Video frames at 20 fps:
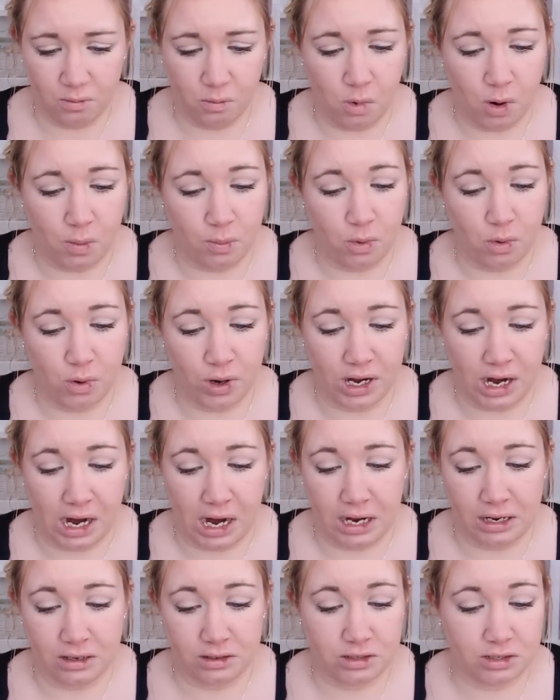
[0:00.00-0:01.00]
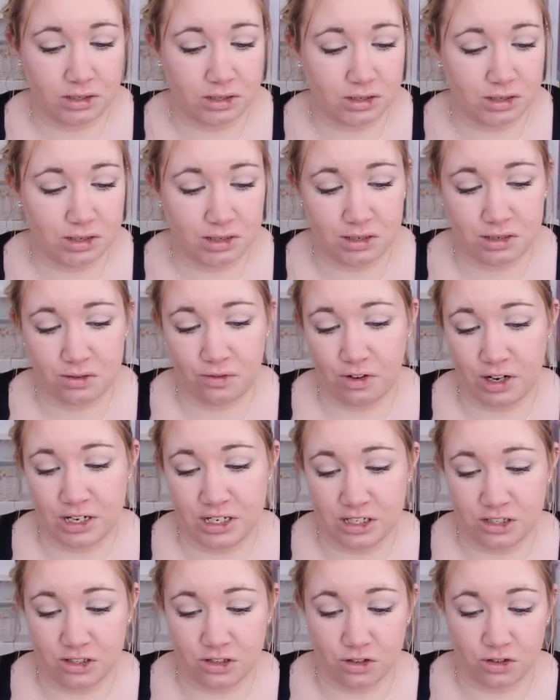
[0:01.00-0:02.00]
1.8, free
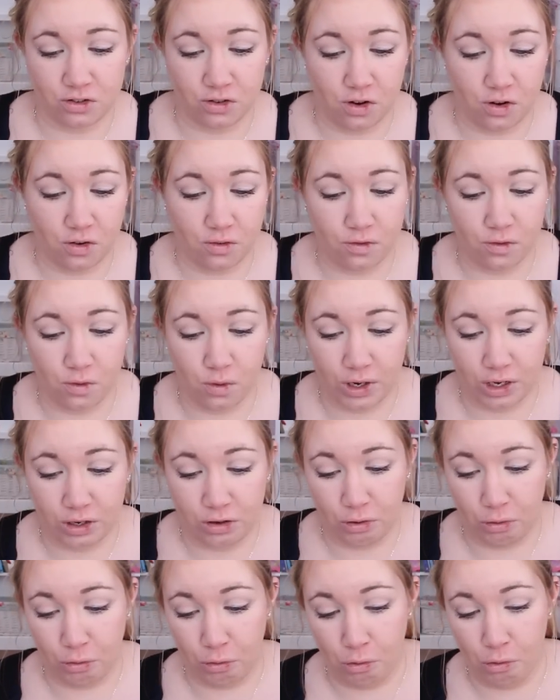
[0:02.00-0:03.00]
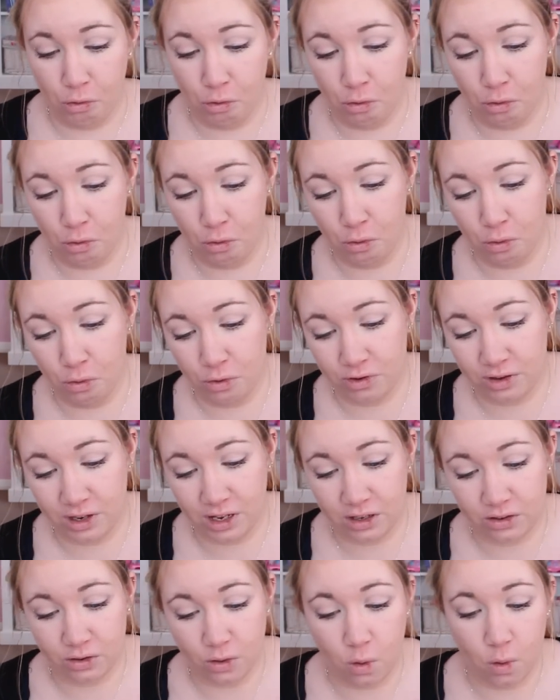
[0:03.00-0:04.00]
testosterone 42,
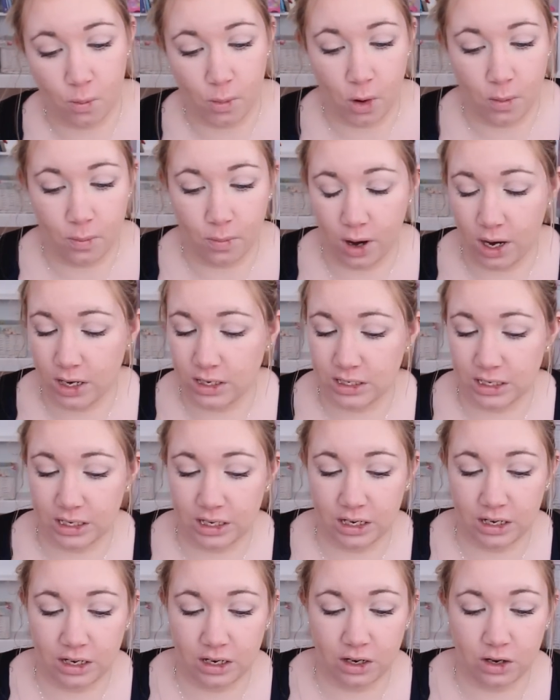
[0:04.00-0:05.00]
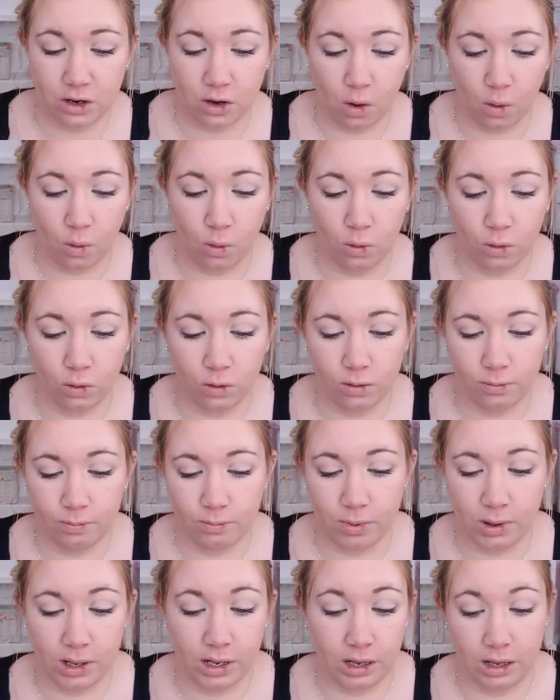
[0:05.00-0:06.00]
sex hormone binding gold
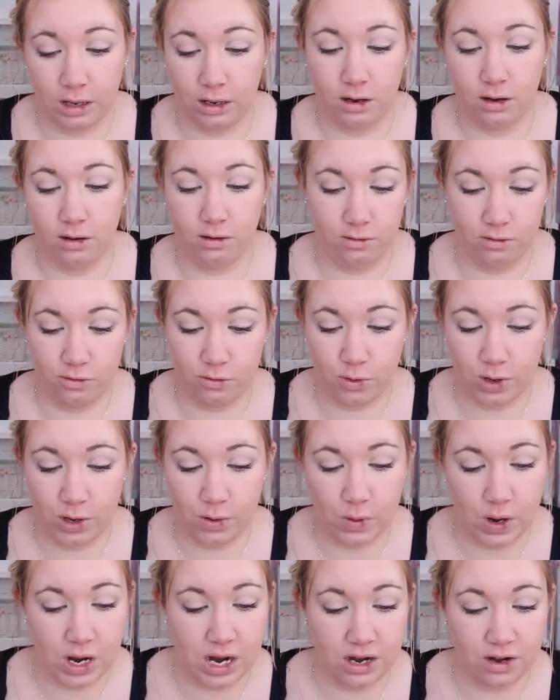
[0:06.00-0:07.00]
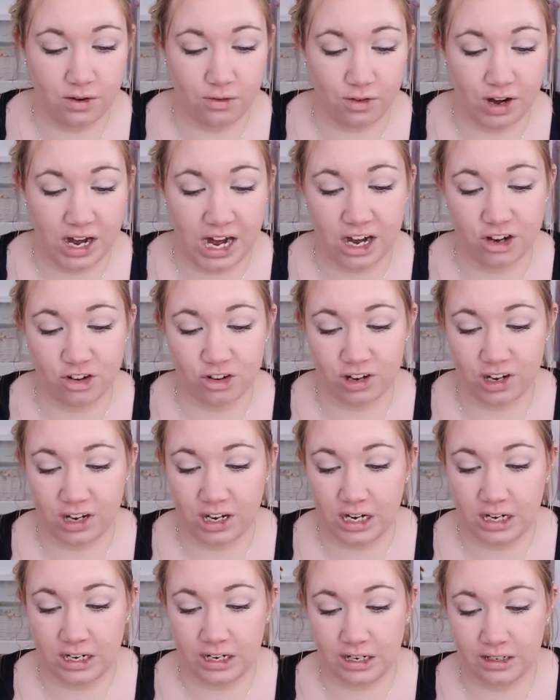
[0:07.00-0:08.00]
villain 21, free
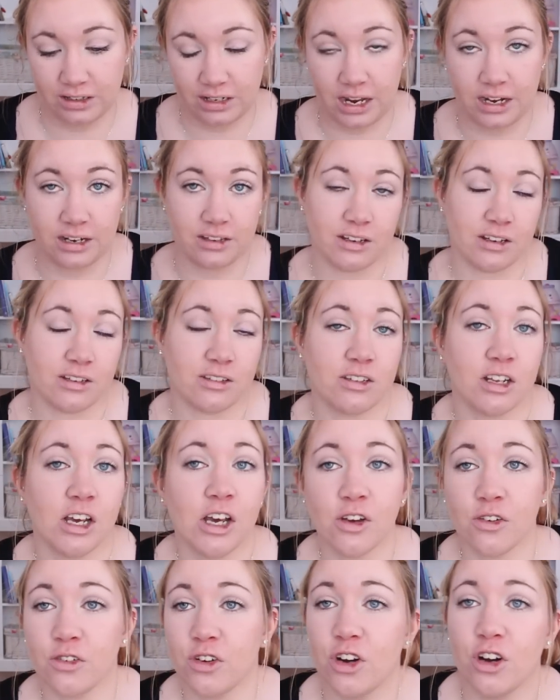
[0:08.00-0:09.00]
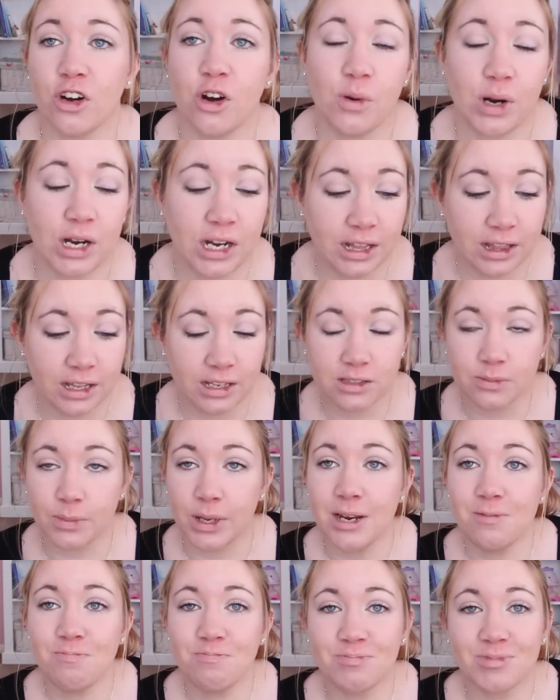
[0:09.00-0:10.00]
androgen index 86. If you don't know what any of these
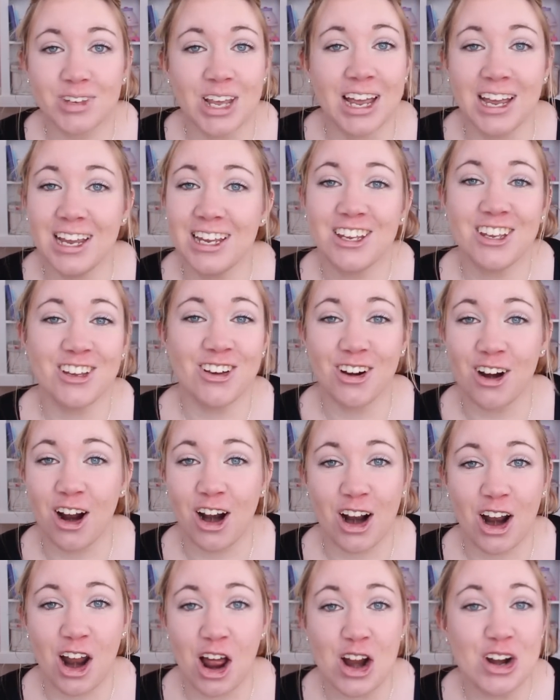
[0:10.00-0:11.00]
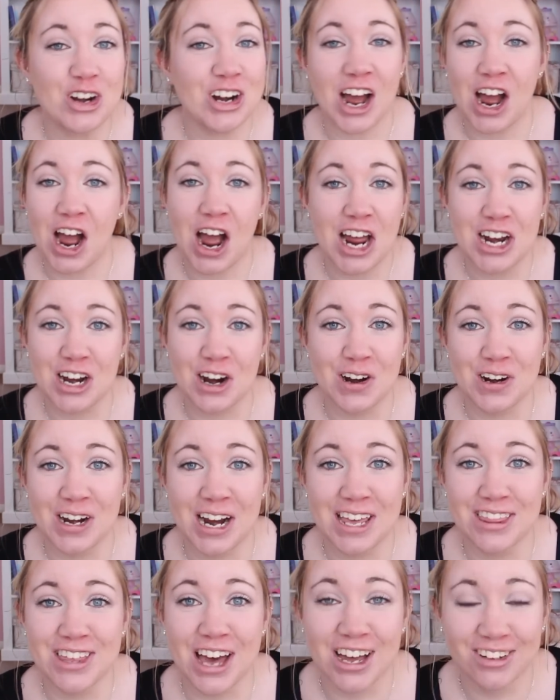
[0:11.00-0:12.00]
mean, you're not alone. I don't
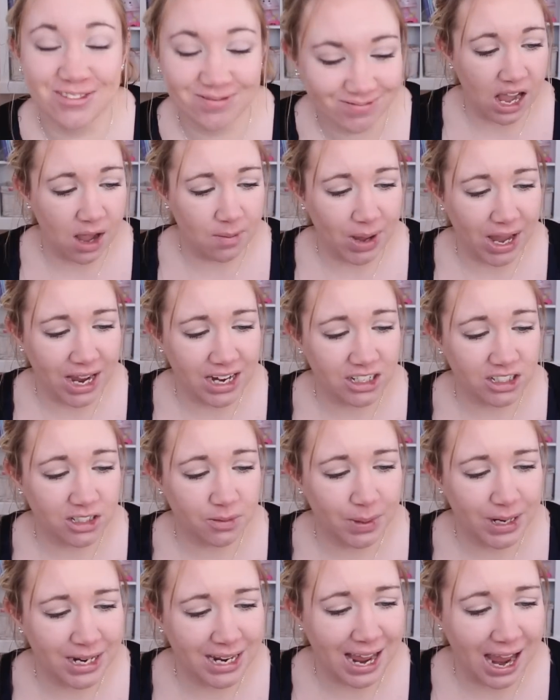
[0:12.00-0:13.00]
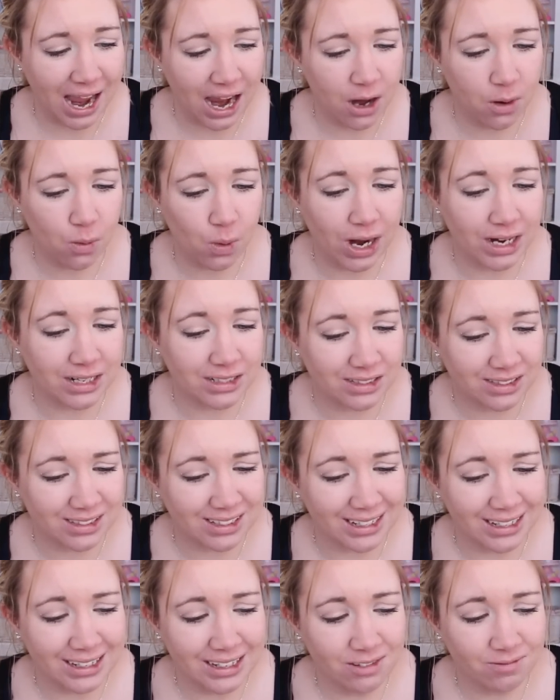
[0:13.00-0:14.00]
either.
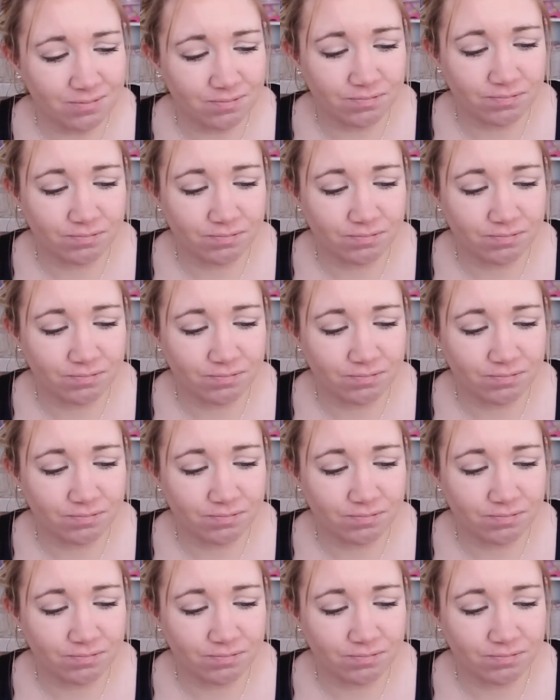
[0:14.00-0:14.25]
HbA1c,